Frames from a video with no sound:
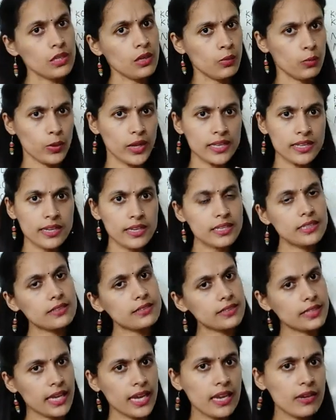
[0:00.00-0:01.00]
Whether it
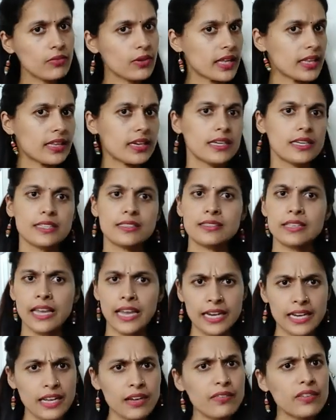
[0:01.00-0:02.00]
is K, whether it is
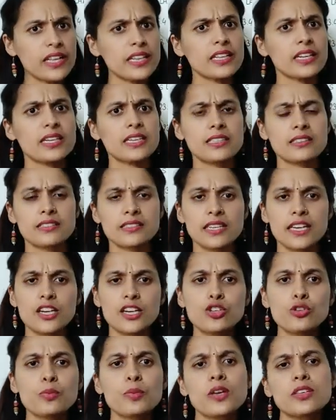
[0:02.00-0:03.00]
Na, whether it is
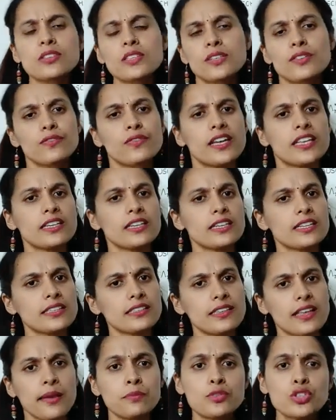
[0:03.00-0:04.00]
Ca2 positive, whether it
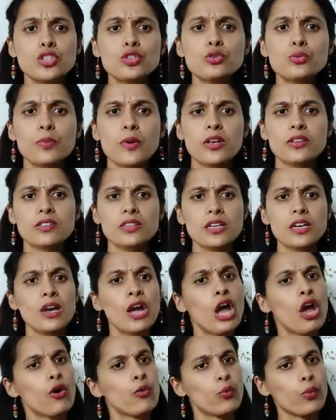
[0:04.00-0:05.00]
is Mg2 positive,
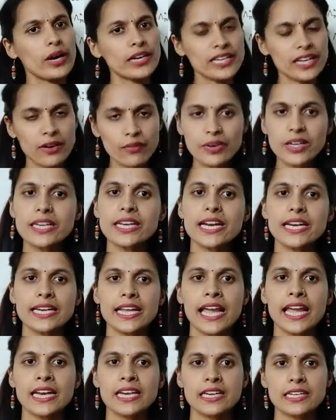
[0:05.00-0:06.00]
whatever
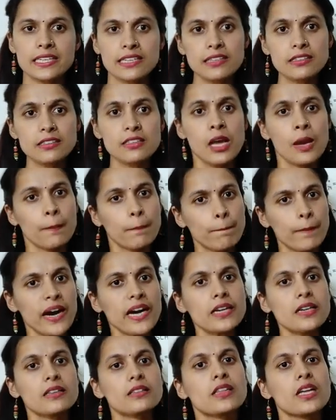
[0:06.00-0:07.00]
cation it is,
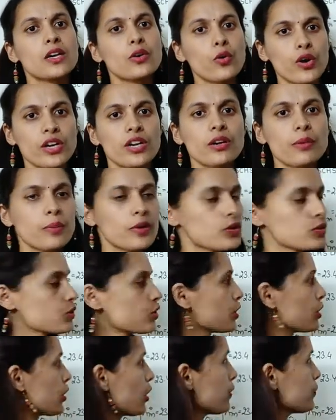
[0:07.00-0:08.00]
but the
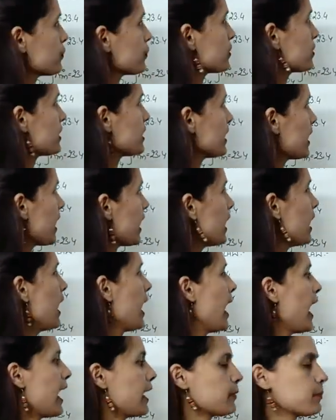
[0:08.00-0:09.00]
contribution of Cl
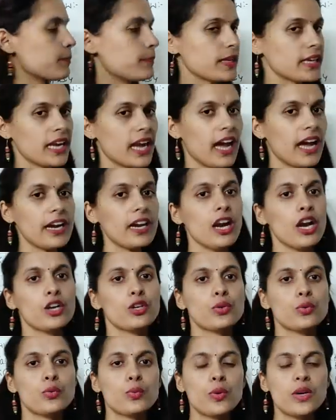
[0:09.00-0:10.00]
and Br
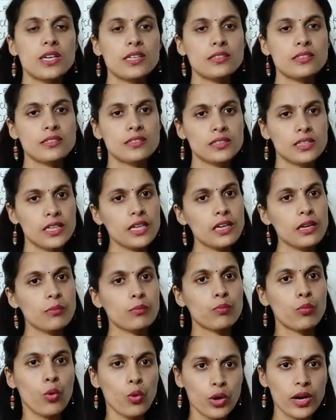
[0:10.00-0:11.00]
towards the
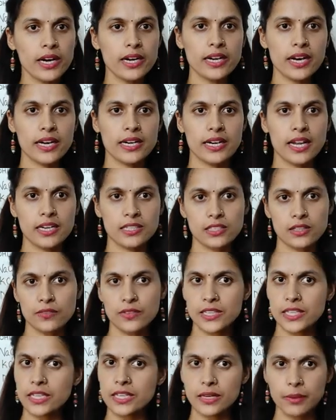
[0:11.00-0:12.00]
molar
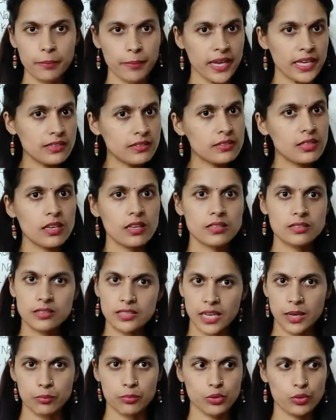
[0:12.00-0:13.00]
conductivity remains
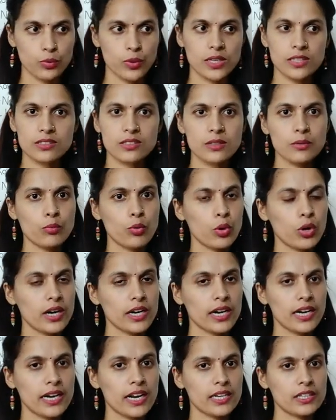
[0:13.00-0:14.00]
same. Towards the
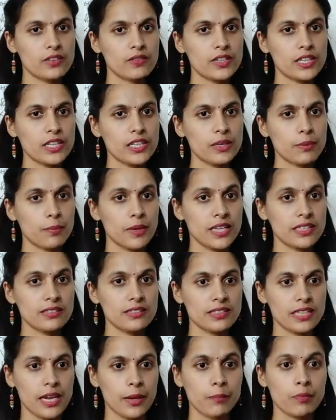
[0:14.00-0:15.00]
molar conductivity
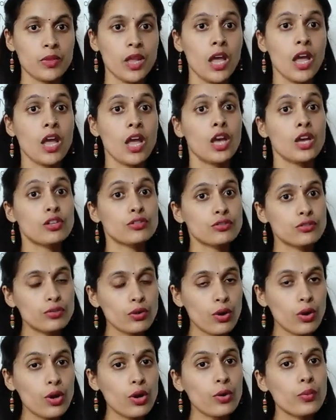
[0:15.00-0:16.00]
remains same.
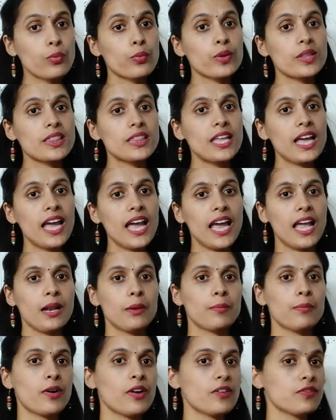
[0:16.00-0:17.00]
So, with the
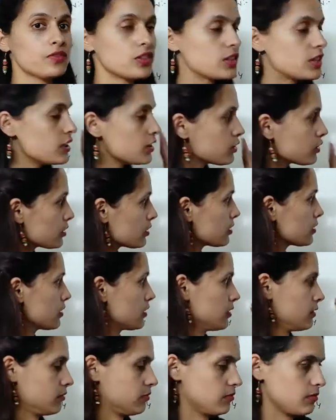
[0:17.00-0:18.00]
help of
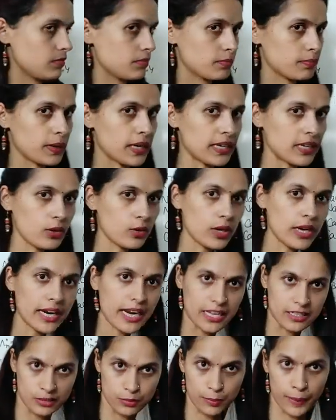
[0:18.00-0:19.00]
this particular
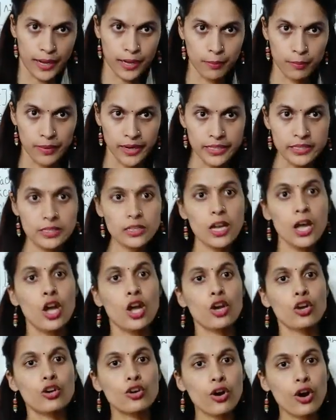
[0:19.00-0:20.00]
experiment,
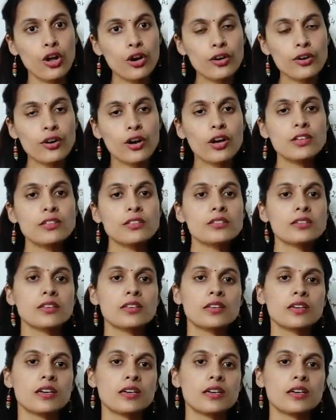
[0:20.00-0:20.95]
Kohlrausch's